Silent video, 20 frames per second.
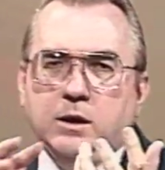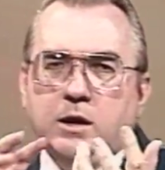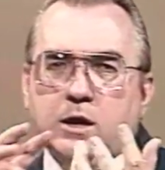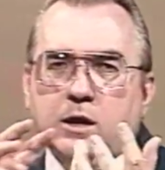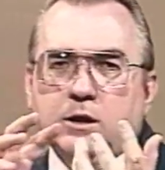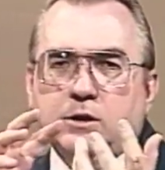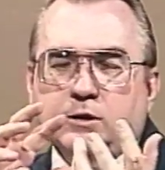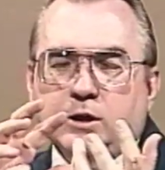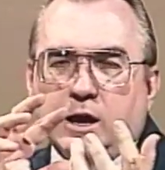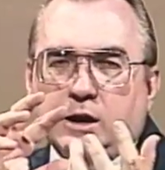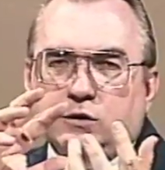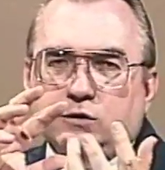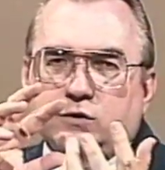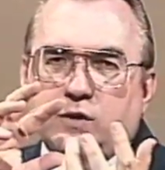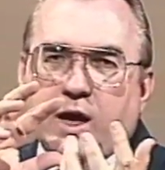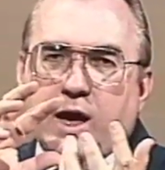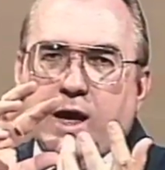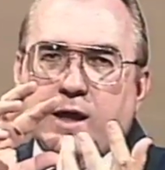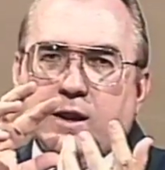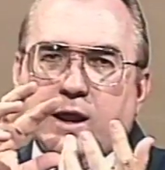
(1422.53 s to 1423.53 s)
he takes
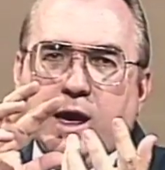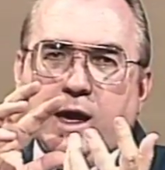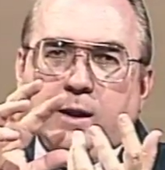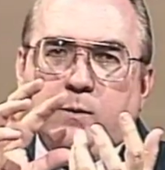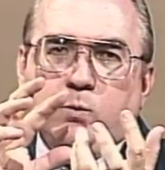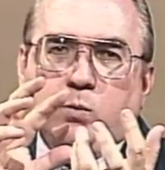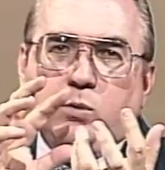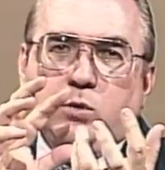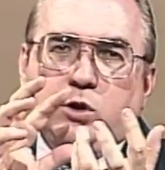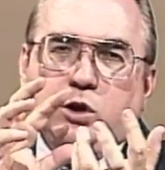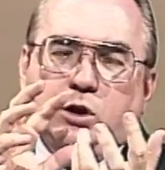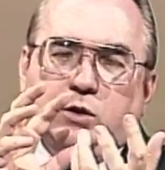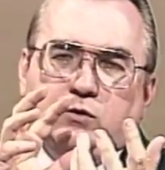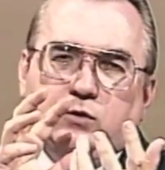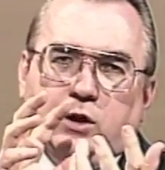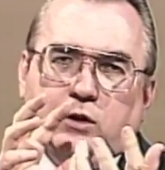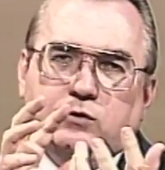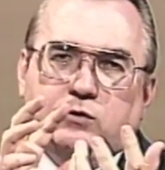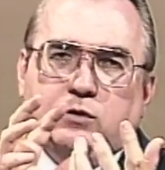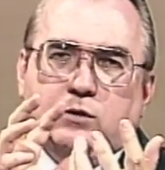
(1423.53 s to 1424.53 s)
that and
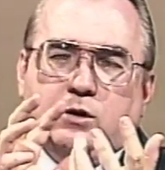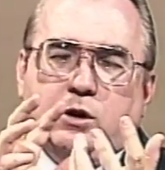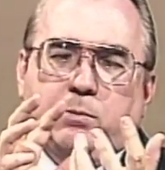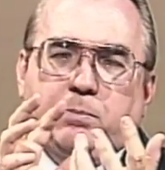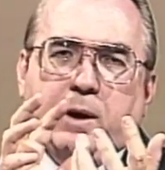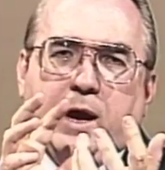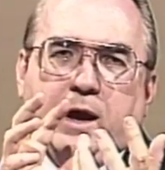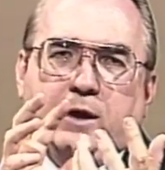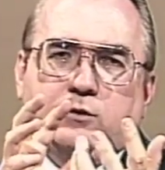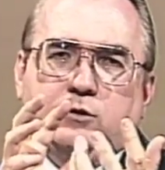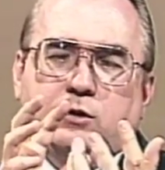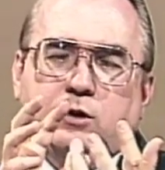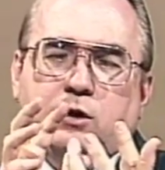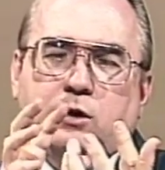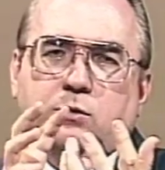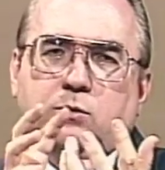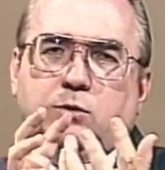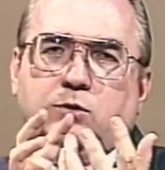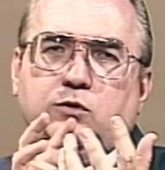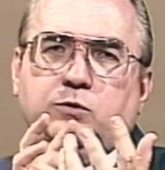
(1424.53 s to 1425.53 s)
gives us the
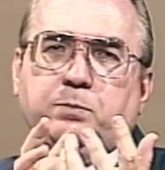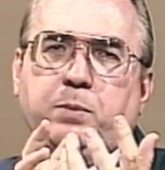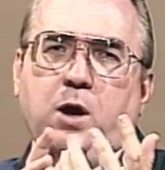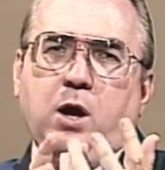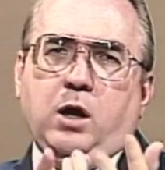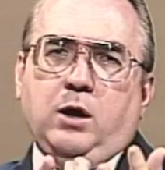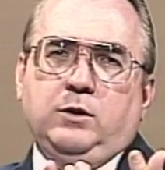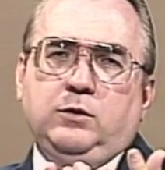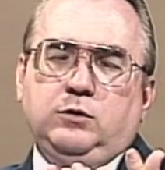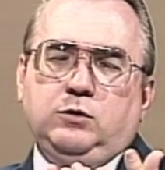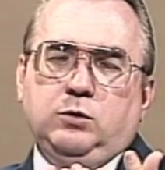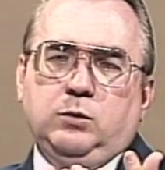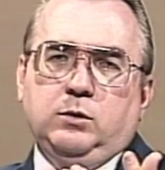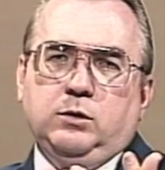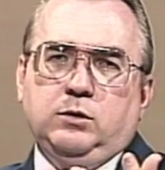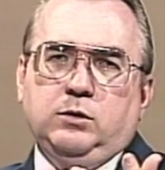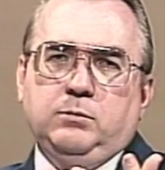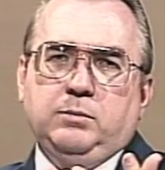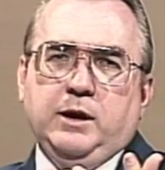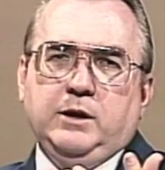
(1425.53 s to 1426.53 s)
capacity to respond to it on the